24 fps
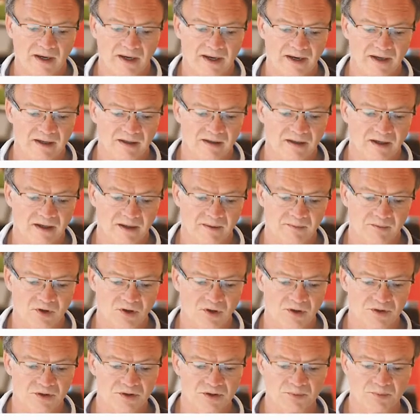and I'm
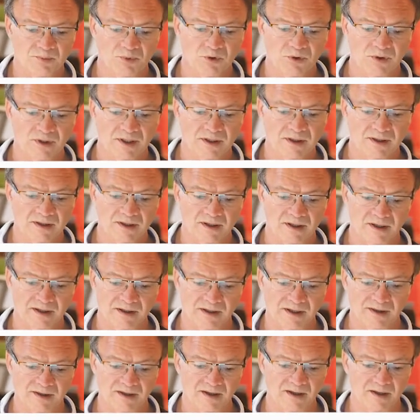going to pull in
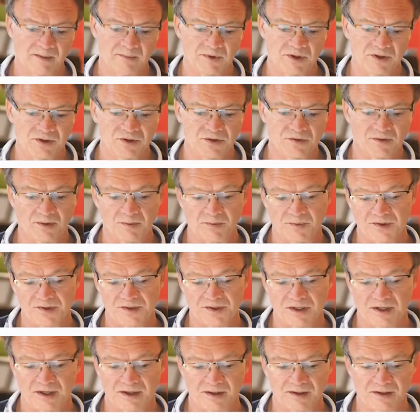another image from the
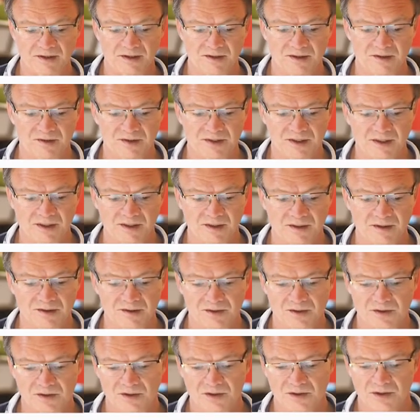side here. You see
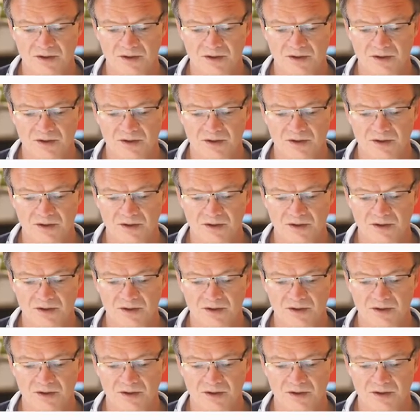these?